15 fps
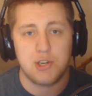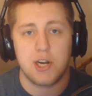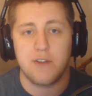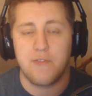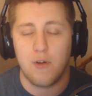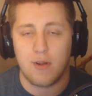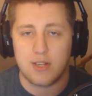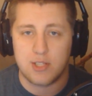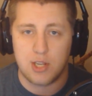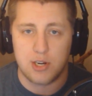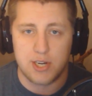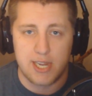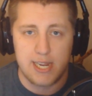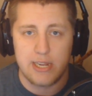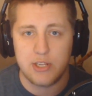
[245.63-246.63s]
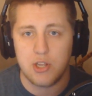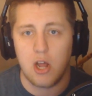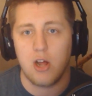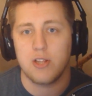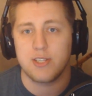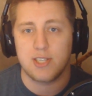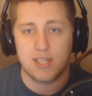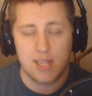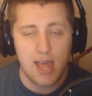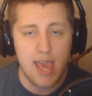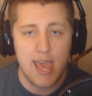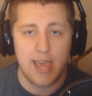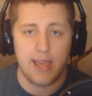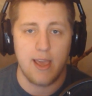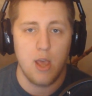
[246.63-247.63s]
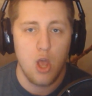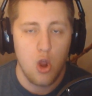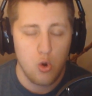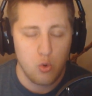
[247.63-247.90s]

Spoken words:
trying to focus their keys on slaying